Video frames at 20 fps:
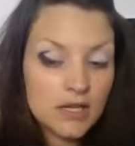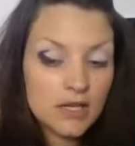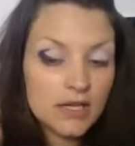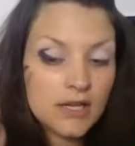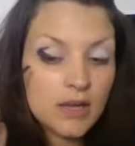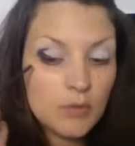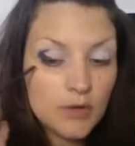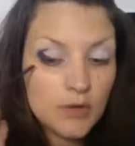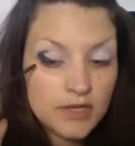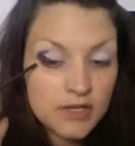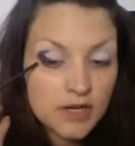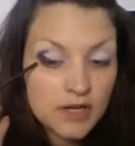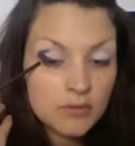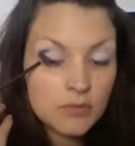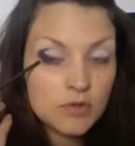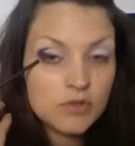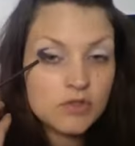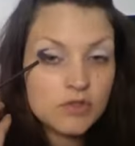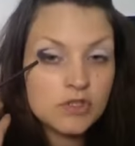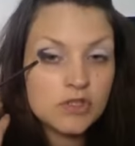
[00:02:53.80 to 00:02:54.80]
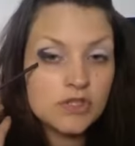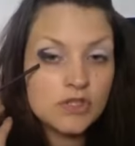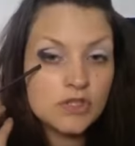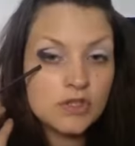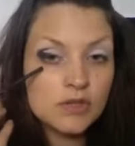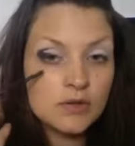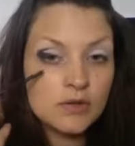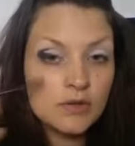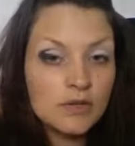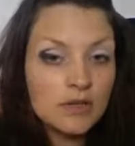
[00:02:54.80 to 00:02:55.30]
now what you don't want to
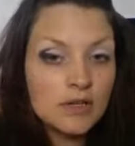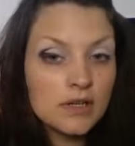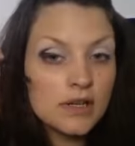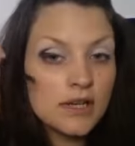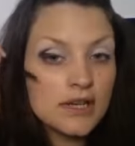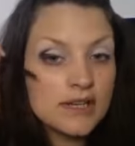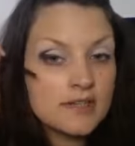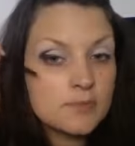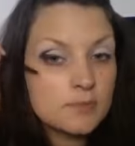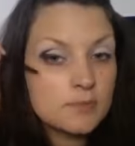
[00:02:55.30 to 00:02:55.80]
do is